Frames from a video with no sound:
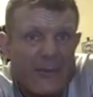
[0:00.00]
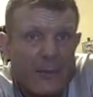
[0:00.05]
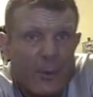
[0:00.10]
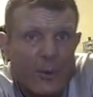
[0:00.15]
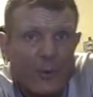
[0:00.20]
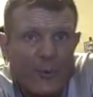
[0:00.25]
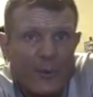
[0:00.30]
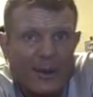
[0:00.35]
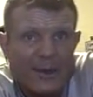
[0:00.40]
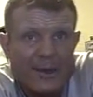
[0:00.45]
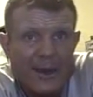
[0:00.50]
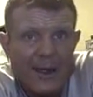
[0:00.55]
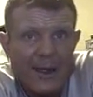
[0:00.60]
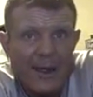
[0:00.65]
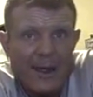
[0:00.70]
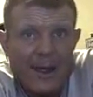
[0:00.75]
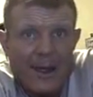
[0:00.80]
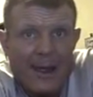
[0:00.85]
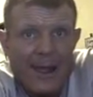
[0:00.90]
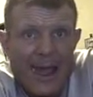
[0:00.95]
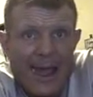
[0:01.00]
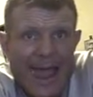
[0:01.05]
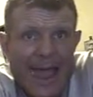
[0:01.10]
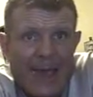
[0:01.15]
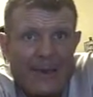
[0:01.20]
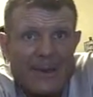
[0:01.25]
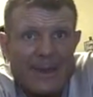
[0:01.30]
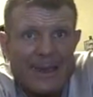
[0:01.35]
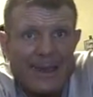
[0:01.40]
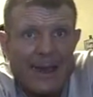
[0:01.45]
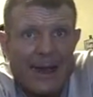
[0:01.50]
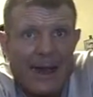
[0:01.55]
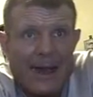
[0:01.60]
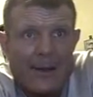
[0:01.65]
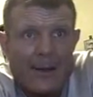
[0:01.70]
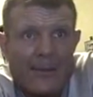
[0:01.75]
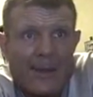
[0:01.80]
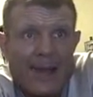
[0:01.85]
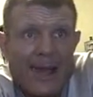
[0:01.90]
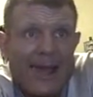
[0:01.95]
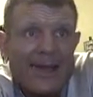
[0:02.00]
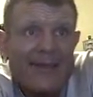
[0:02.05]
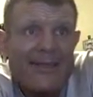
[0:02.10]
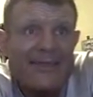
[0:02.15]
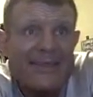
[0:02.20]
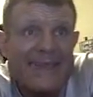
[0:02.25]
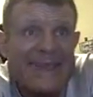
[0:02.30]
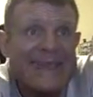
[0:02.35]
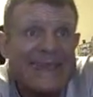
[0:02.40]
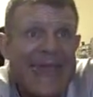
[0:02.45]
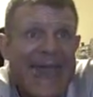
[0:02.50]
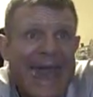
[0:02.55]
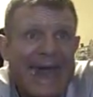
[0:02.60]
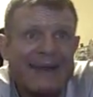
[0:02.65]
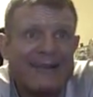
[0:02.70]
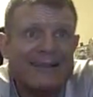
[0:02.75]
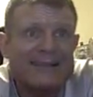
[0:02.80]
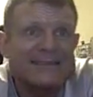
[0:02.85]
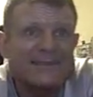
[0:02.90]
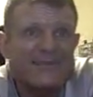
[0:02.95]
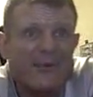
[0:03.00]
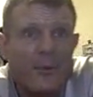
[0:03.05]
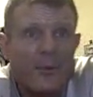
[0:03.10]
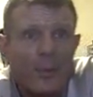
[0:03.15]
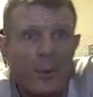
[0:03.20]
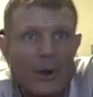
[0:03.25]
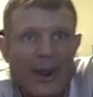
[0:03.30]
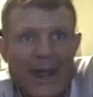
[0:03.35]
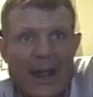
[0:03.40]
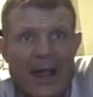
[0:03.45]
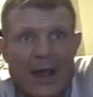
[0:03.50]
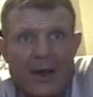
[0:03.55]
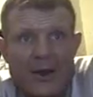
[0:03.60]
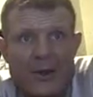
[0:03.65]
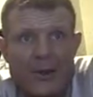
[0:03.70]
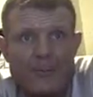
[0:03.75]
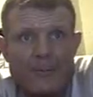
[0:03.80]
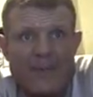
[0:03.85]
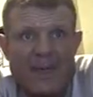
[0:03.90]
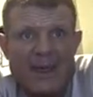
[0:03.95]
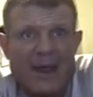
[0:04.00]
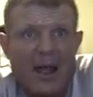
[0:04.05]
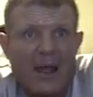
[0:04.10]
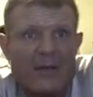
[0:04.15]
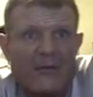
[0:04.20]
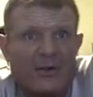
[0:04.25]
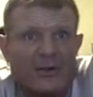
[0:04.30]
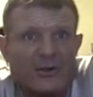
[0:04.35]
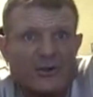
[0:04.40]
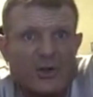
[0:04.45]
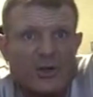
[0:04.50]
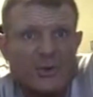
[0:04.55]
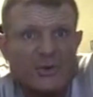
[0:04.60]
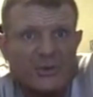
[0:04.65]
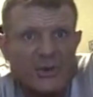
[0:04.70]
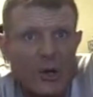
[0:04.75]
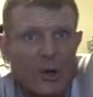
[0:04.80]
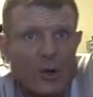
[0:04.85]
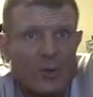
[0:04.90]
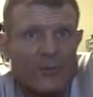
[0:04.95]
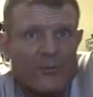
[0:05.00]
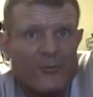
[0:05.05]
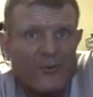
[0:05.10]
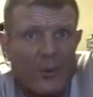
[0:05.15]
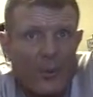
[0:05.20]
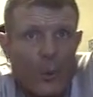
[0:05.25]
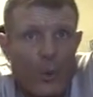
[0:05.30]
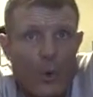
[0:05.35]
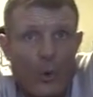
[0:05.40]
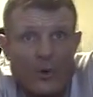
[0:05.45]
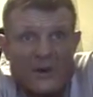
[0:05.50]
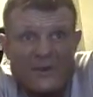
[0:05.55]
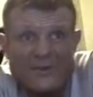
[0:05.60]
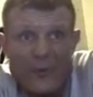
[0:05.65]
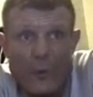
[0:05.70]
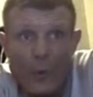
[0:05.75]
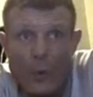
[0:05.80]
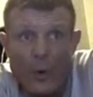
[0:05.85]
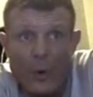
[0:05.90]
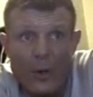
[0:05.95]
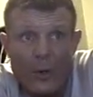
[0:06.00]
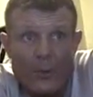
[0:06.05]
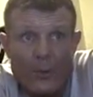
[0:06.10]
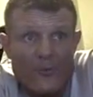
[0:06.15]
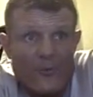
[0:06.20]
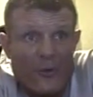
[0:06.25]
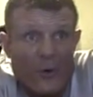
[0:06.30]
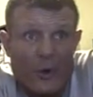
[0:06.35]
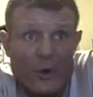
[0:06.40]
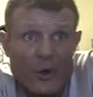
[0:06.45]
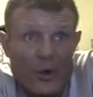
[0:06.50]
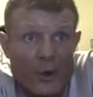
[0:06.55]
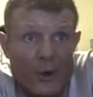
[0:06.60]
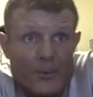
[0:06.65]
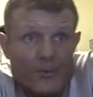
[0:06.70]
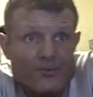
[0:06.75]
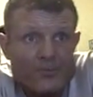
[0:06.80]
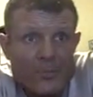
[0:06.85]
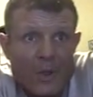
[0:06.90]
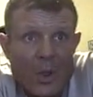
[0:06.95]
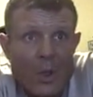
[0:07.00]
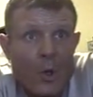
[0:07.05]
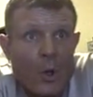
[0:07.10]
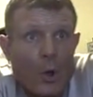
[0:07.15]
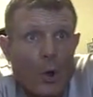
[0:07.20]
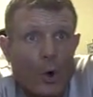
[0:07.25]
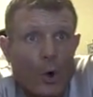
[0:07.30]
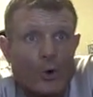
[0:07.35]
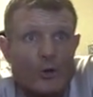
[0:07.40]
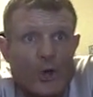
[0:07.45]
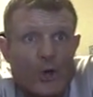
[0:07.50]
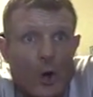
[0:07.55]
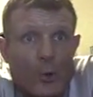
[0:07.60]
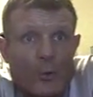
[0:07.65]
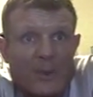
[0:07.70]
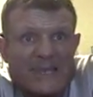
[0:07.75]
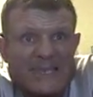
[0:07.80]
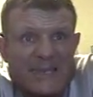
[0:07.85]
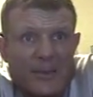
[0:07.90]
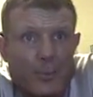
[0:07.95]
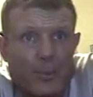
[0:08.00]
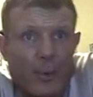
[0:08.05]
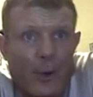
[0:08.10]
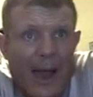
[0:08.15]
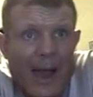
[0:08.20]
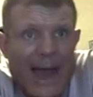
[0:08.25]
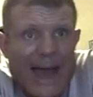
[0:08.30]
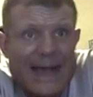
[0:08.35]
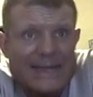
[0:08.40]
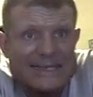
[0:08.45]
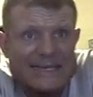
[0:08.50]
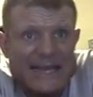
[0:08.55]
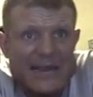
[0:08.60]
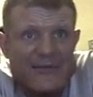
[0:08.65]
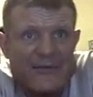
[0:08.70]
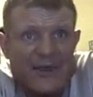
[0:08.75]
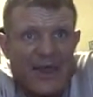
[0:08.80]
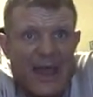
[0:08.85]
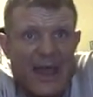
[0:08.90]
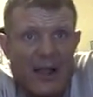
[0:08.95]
movement and become the catalyst for bringing Hunter and all of our troops home from wars for oil for good, or don't be surprised if you